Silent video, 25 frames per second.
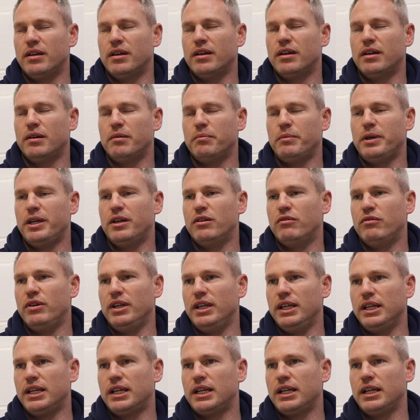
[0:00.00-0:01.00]
I made it
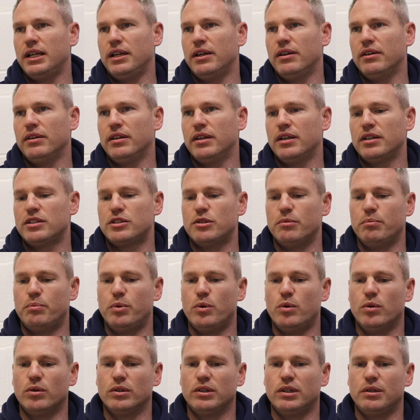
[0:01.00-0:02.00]
really clear that it's
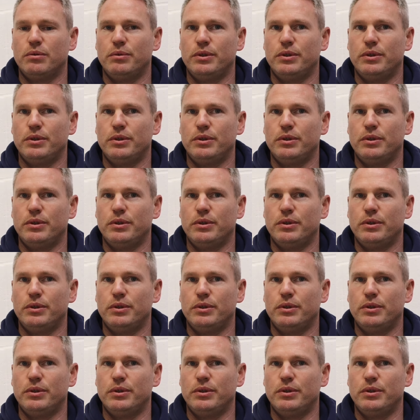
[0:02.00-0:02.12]
important